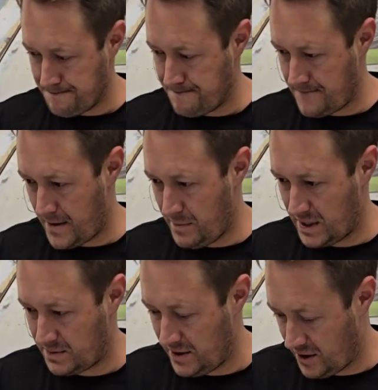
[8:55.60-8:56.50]

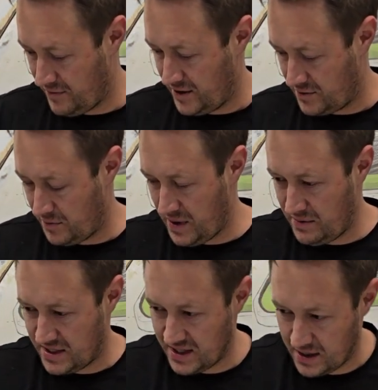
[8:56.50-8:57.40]
That makes me nervous.
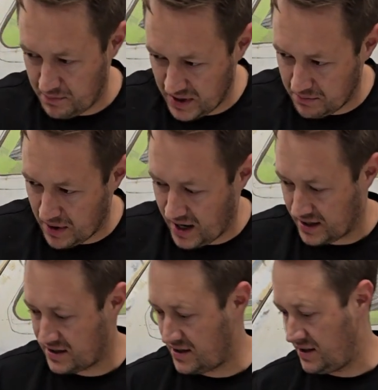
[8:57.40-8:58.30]
Well, maybe it's in that big
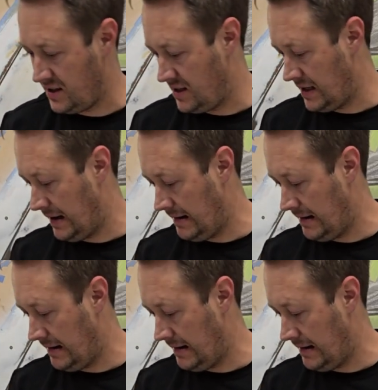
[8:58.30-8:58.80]
box.